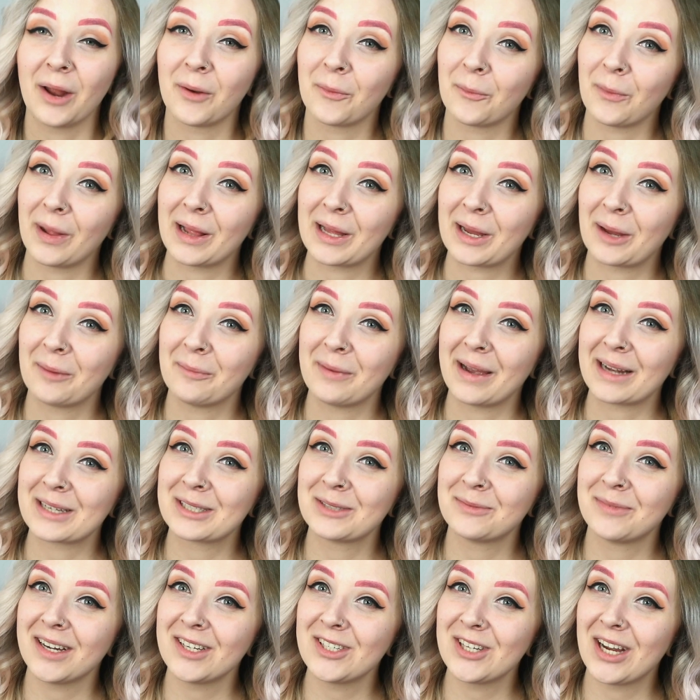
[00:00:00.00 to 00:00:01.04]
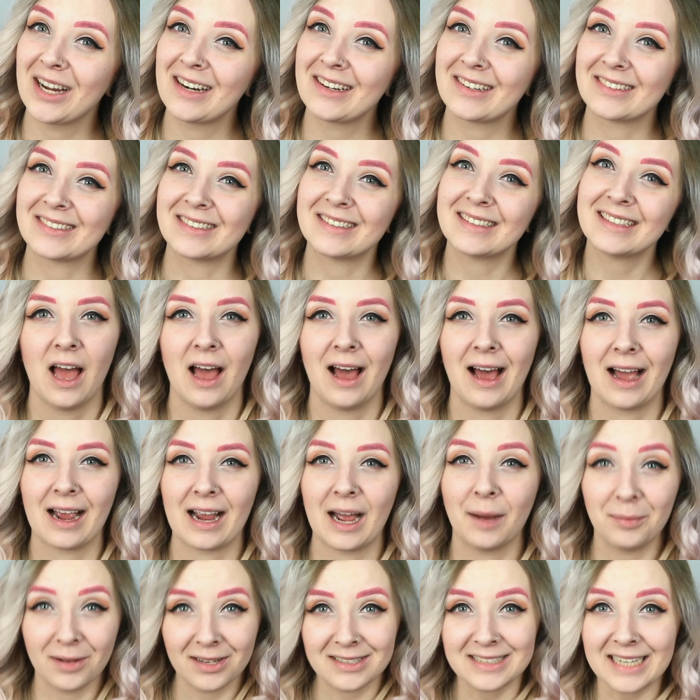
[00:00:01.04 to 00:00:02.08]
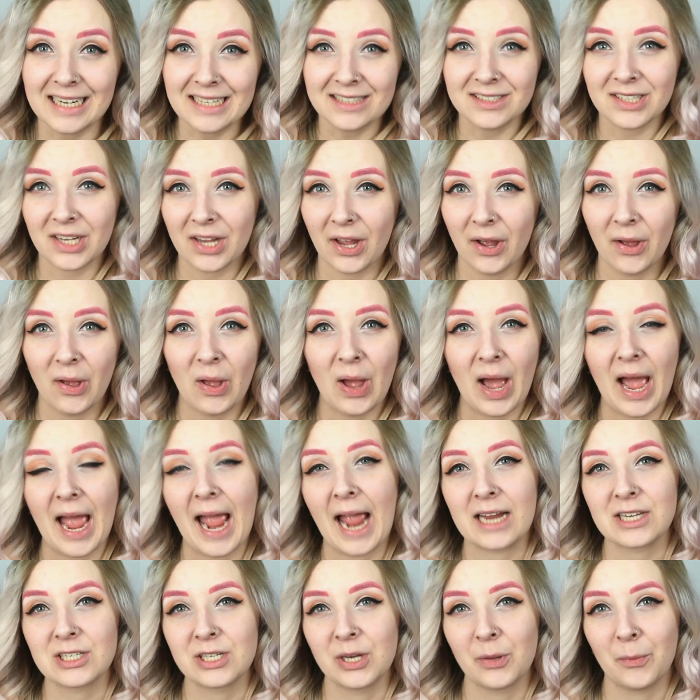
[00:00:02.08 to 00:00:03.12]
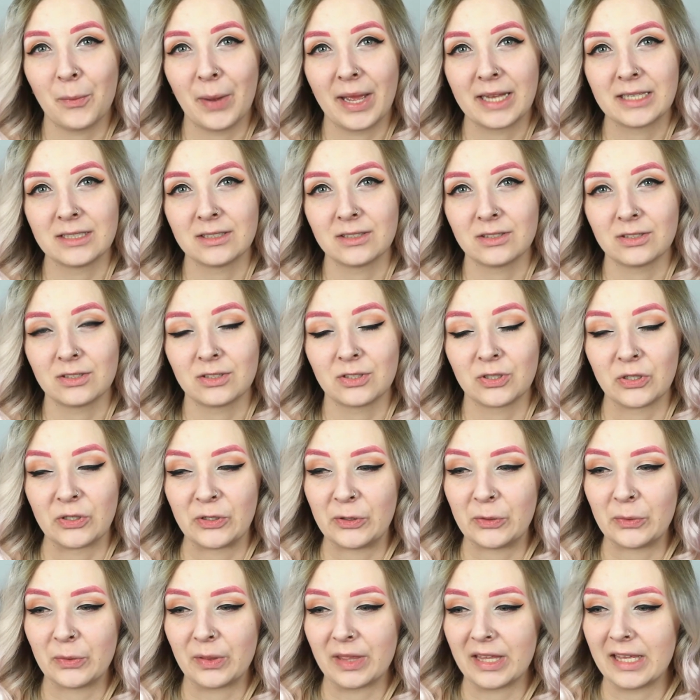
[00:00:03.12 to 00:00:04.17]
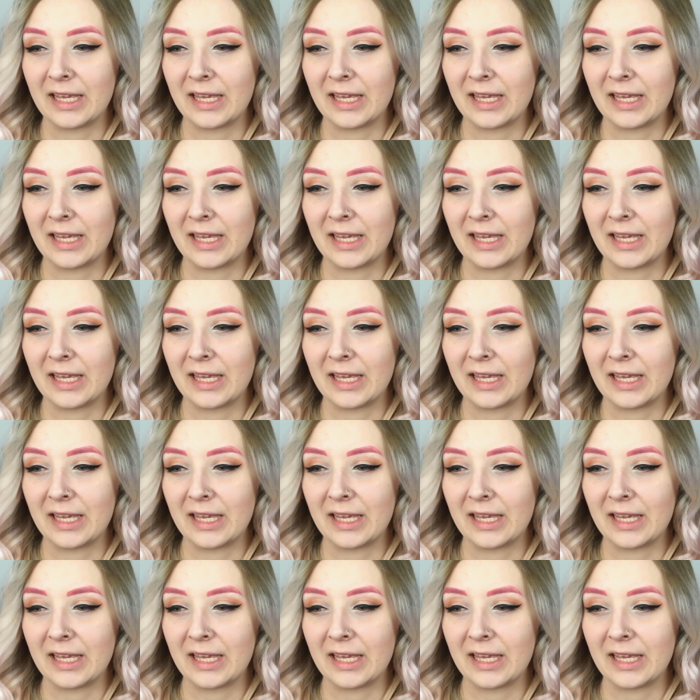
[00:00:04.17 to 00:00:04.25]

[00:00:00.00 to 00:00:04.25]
and welcome back to my channel. A couple of days ago I actually went to